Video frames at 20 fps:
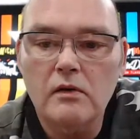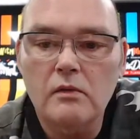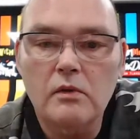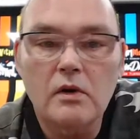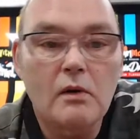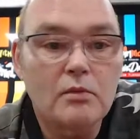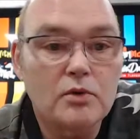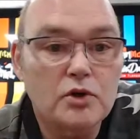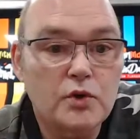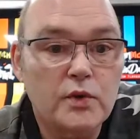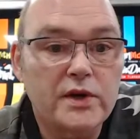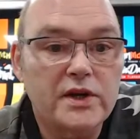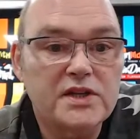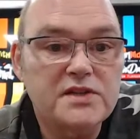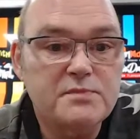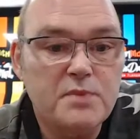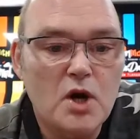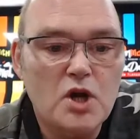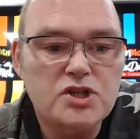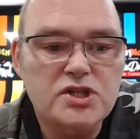What I'm doing is
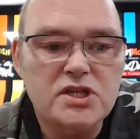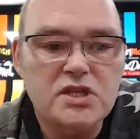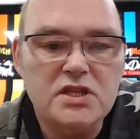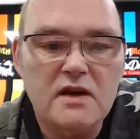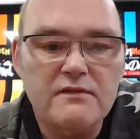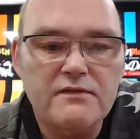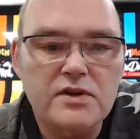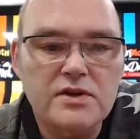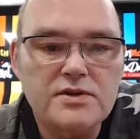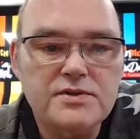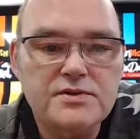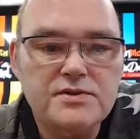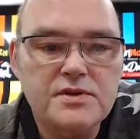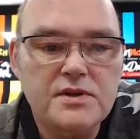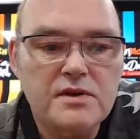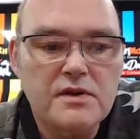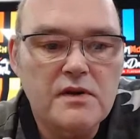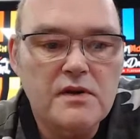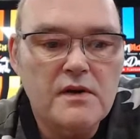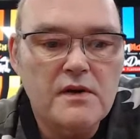pausing that first.
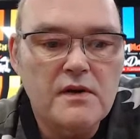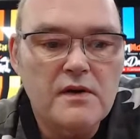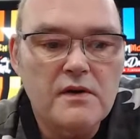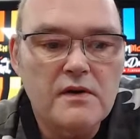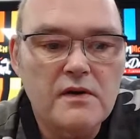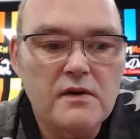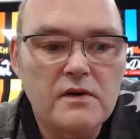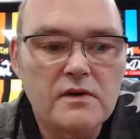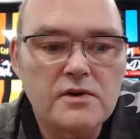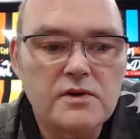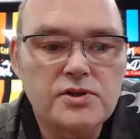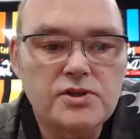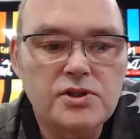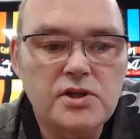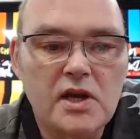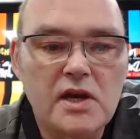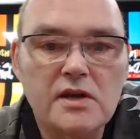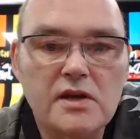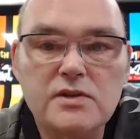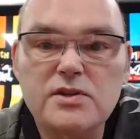
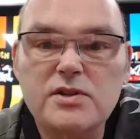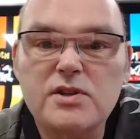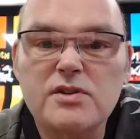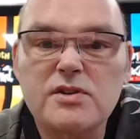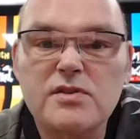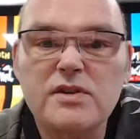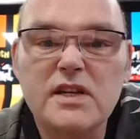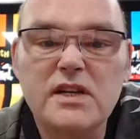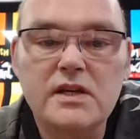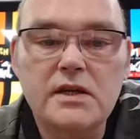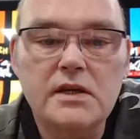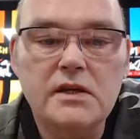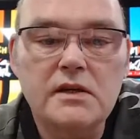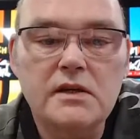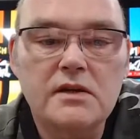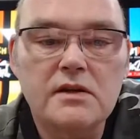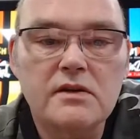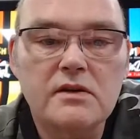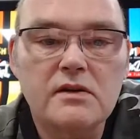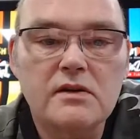Share
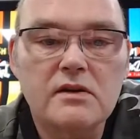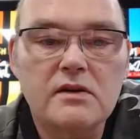screen.